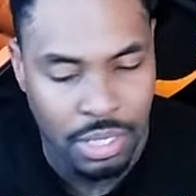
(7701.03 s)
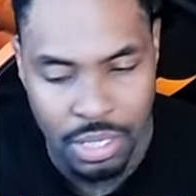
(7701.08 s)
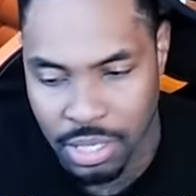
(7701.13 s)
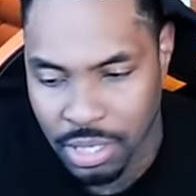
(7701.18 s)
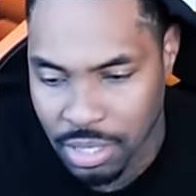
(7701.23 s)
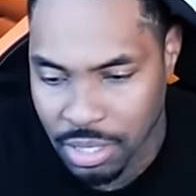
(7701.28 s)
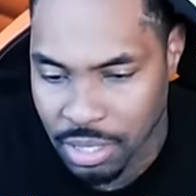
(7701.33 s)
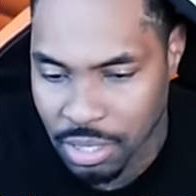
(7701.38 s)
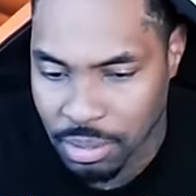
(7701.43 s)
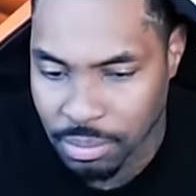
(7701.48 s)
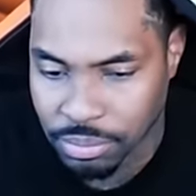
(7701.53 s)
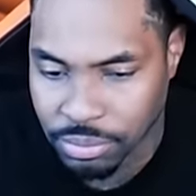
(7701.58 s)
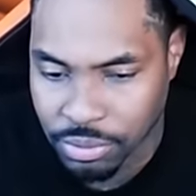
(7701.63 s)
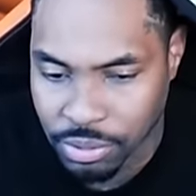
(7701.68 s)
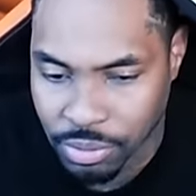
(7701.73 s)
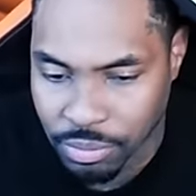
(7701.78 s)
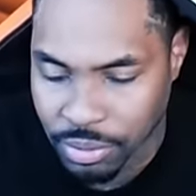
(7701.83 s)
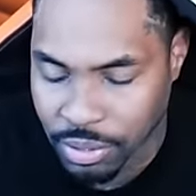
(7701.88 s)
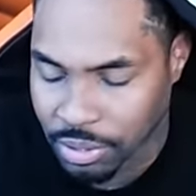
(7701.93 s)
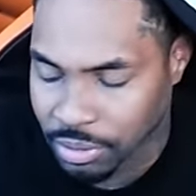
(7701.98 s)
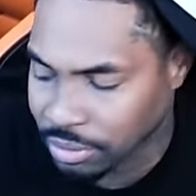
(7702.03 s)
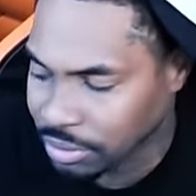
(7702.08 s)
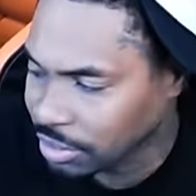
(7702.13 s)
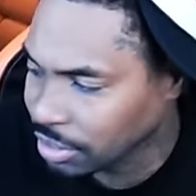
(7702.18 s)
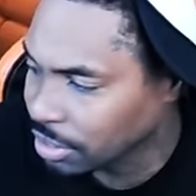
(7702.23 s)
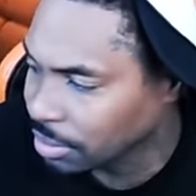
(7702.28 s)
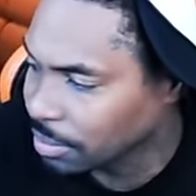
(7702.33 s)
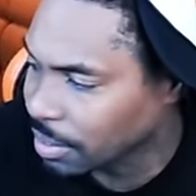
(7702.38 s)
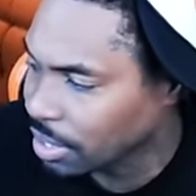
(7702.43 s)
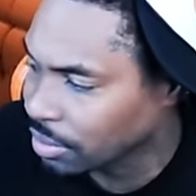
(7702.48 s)
Um, so we'll
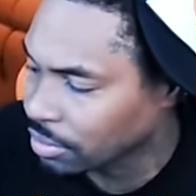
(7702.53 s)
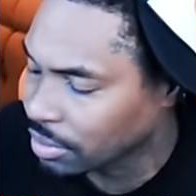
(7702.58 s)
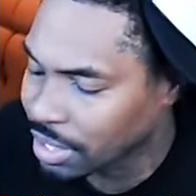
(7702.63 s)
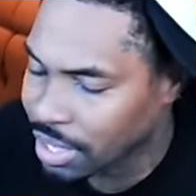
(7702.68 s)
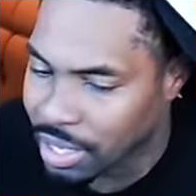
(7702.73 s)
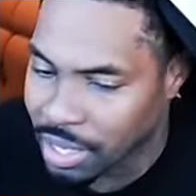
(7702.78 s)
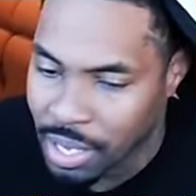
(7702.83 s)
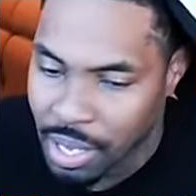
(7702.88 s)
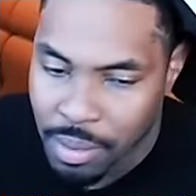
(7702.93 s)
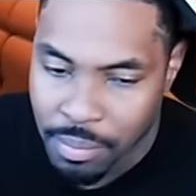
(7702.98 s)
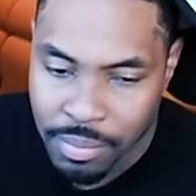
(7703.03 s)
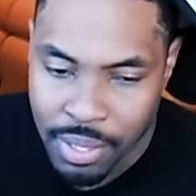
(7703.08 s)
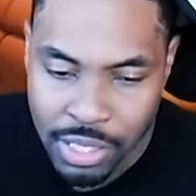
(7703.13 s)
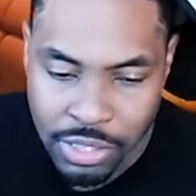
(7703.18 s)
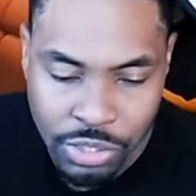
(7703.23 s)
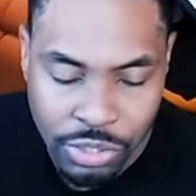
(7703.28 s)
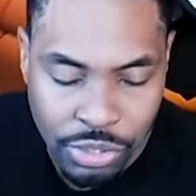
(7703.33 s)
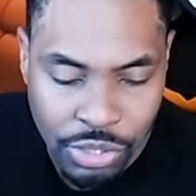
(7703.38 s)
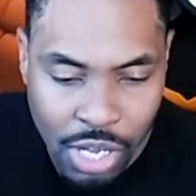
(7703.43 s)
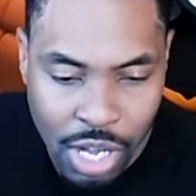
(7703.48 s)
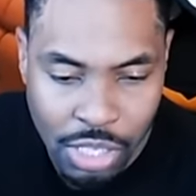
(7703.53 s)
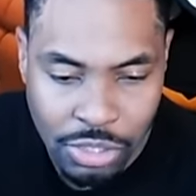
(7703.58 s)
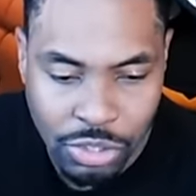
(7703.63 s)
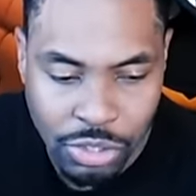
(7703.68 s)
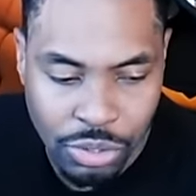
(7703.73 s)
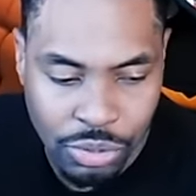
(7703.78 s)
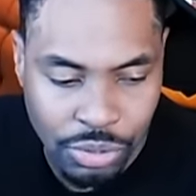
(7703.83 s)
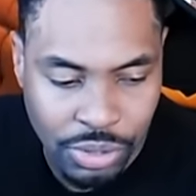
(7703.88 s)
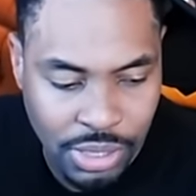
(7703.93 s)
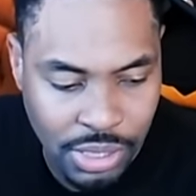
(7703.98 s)
see about that. Make sure y'all
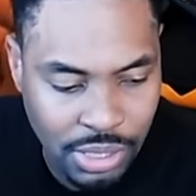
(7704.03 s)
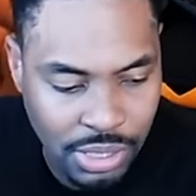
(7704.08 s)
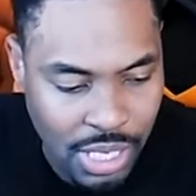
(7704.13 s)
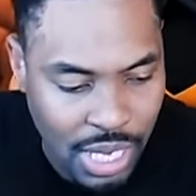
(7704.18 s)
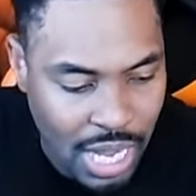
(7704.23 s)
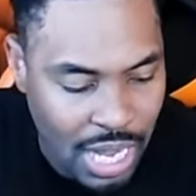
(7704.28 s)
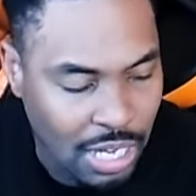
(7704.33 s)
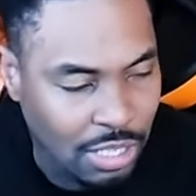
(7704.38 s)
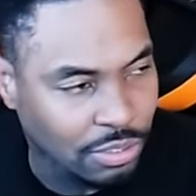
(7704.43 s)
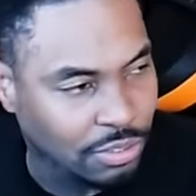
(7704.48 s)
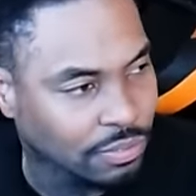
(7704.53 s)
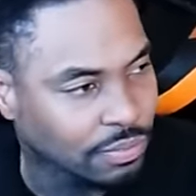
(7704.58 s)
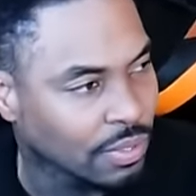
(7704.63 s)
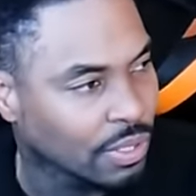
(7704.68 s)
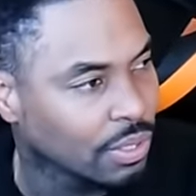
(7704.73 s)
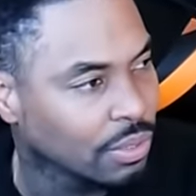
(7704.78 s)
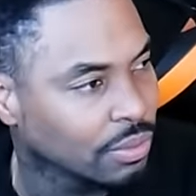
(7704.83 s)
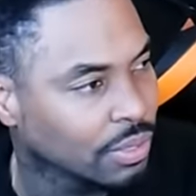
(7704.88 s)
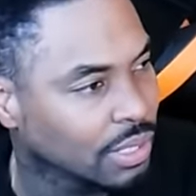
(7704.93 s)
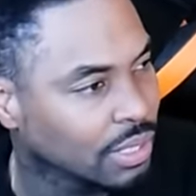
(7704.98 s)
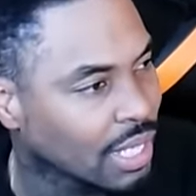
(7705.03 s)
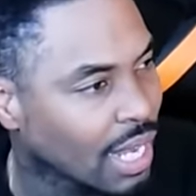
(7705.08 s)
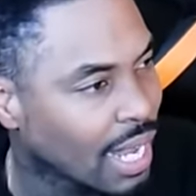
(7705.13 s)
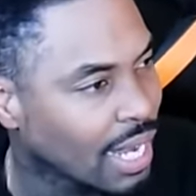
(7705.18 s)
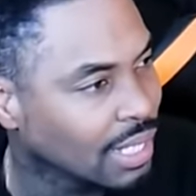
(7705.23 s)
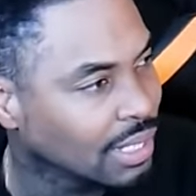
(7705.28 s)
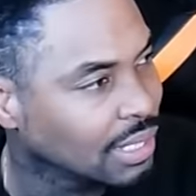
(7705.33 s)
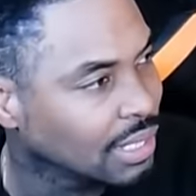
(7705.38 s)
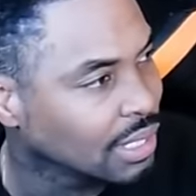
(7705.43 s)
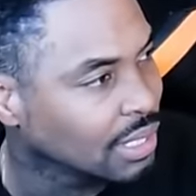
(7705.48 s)
tune in to House Phone and
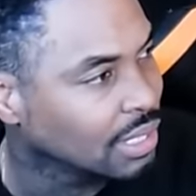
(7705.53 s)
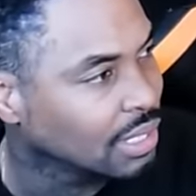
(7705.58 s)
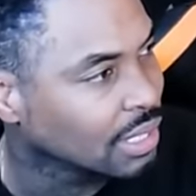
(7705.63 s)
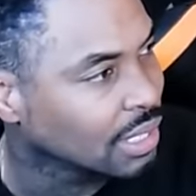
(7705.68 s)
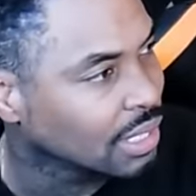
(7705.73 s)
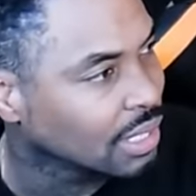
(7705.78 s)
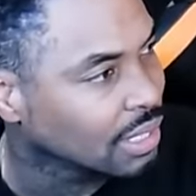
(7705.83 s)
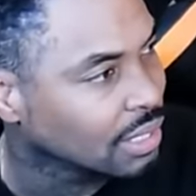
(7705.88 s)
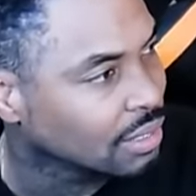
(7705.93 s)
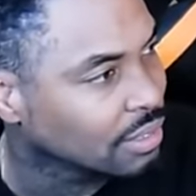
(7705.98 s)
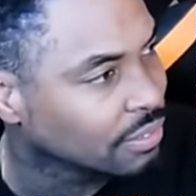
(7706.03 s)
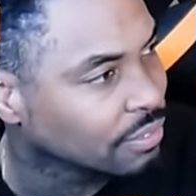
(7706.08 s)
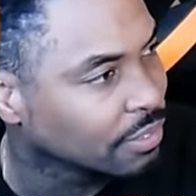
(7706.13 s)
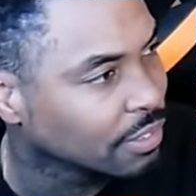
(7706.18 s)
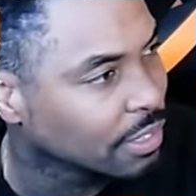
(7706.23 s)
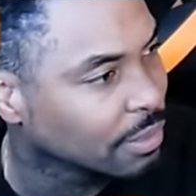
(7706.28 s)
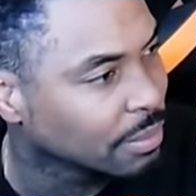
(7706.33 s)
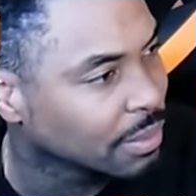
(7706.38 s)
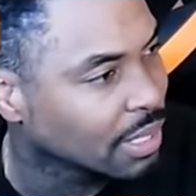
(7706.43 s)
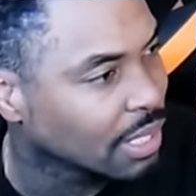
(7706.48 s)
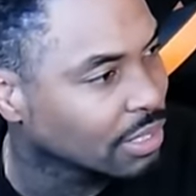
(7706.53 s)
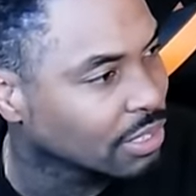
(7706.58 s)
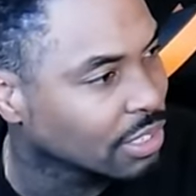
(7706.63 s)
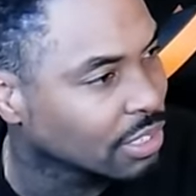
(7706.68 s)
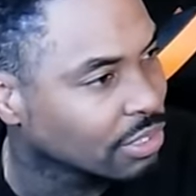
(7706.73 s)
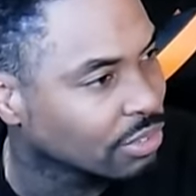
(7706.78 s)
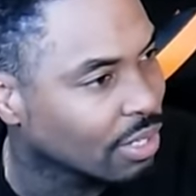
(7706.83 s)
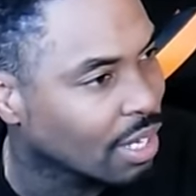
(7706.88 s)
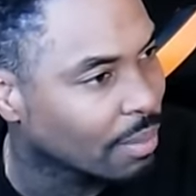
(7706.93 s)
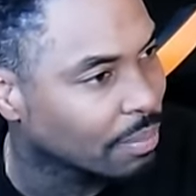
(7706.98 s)
AD shit. You feel me? They
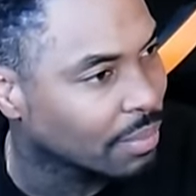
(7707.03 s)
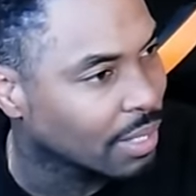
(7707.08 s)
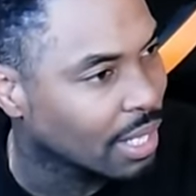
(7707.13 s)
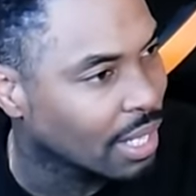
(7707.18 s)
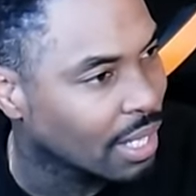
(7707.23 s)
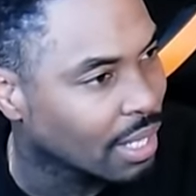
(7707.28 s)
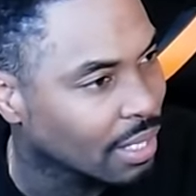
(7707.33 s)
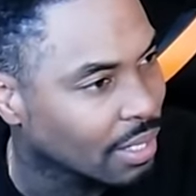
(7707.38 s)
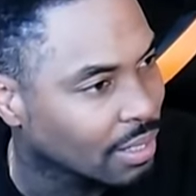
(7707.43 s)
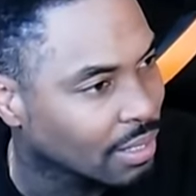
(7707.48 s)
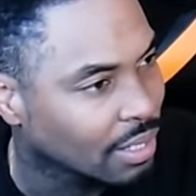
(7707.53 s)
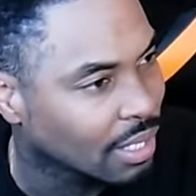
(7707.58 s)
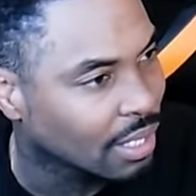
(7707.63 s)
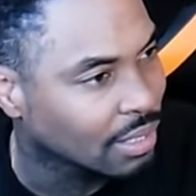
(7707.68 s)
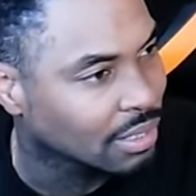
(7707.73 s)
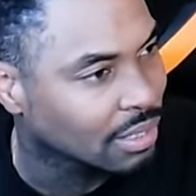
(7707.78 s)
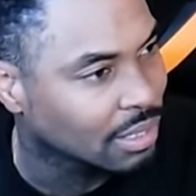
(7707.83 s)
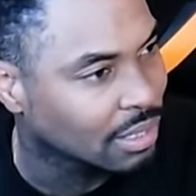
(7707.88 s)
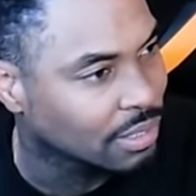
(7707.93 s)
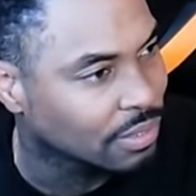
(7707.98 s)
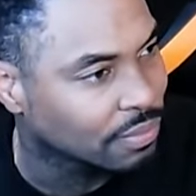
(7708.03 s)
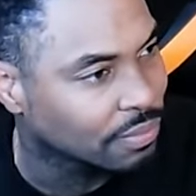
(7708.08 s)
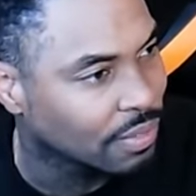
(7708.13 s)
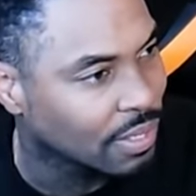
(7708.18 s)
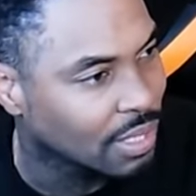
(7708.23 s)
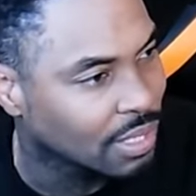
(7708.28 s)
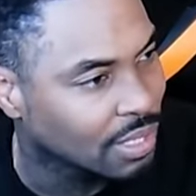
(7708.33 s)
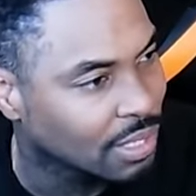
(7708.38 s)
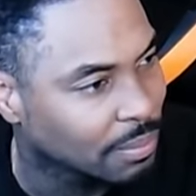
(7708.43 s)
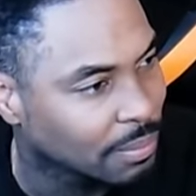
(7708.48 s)
just dropped that. That shit, that shit, that shit is crazy.
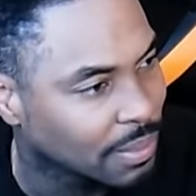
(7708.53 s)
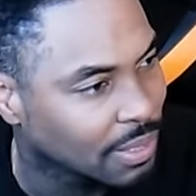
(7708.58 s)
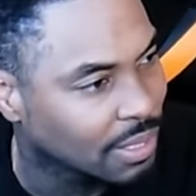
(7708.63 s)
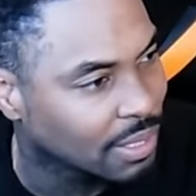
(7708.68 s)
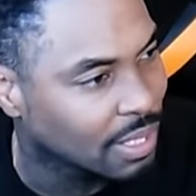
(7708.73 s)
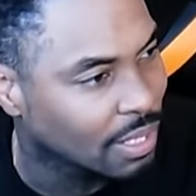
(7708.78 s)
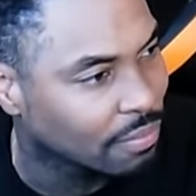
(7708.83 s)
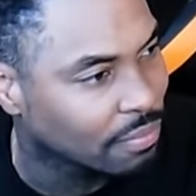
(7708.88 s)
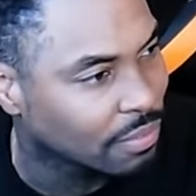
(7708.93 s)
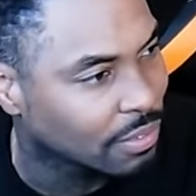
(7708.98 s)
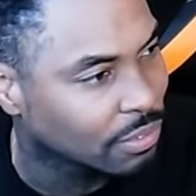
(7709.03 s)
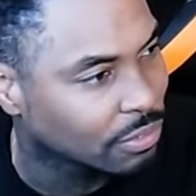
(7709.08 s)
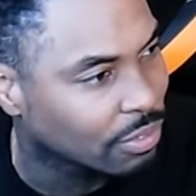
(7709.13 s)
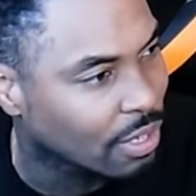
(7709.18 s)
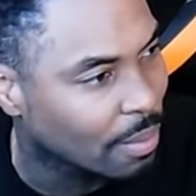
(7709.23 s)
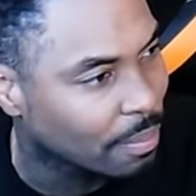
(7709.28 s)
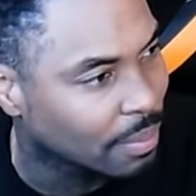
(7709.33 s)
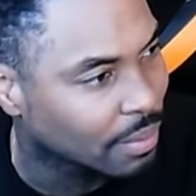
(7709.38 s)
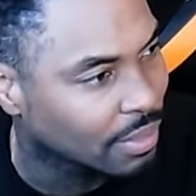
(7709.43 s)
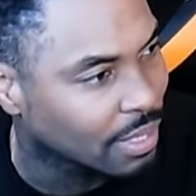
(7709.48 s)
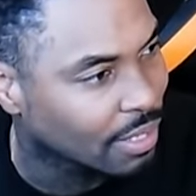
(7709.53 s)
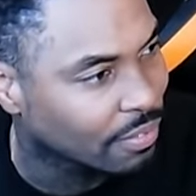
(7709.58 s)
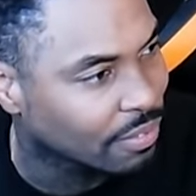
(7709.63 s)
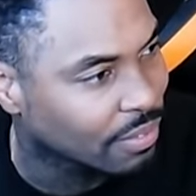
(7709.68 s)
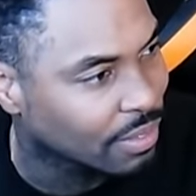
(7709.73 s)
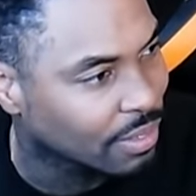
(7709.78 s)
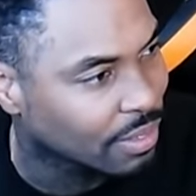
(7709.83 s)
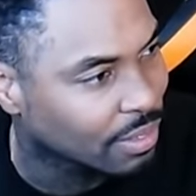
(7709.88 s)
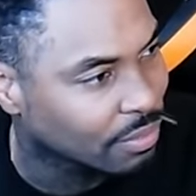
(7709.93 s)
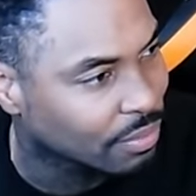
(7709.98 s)
funny, man. They finna drop. A, they
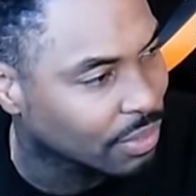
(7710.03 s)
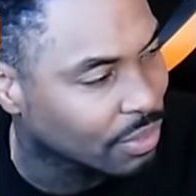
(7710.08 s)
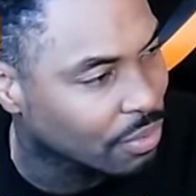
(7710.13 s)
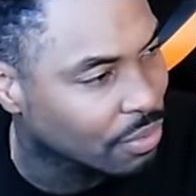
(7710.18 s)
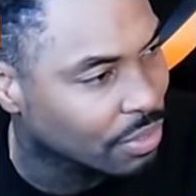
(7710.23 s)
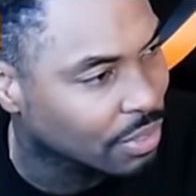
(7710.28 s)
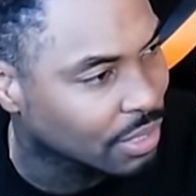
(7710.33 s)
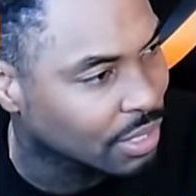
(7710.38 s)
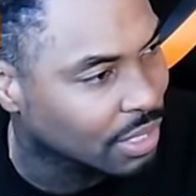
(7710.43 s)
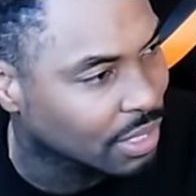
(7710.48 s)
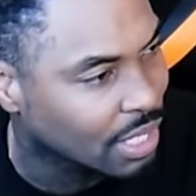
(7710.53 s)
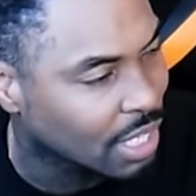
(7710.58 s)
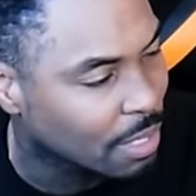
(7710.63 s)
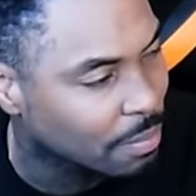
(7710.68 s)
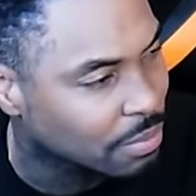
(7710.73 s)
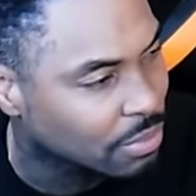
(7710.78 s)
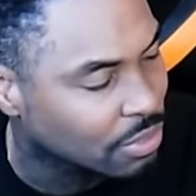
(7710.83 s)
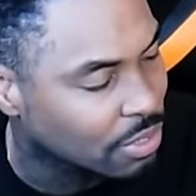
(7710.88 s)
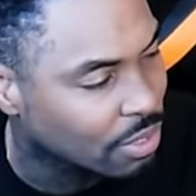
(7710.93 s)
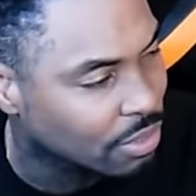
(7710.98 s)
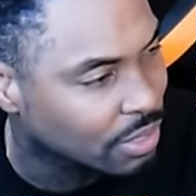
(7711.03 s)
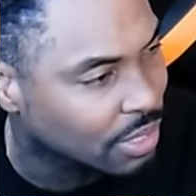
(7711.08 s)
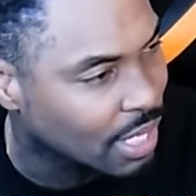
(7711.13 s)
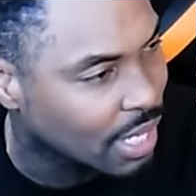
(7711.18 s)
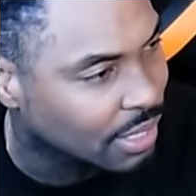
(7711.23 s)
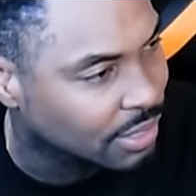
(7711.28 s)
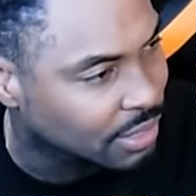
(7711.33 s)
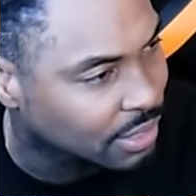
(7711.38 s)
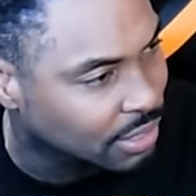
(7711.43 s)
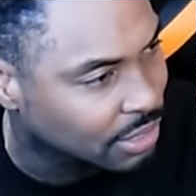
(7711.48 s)
finna record another episode of
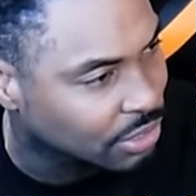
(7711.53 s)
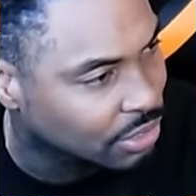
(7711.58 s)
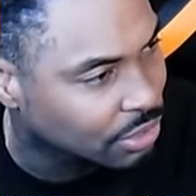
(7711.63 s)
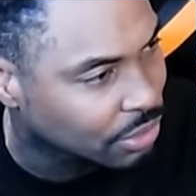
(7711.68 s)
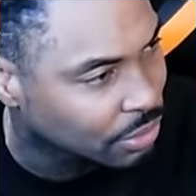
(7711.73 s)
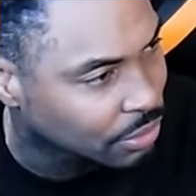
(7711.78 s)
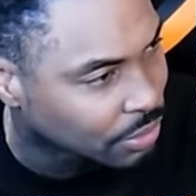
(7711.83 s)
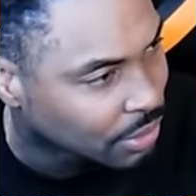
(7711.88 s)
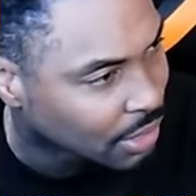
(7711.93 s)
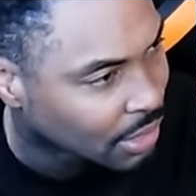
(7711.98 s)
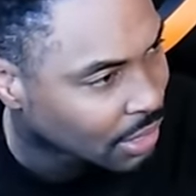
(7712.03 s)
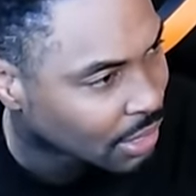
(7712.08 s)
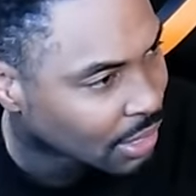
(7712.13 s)
that shit too.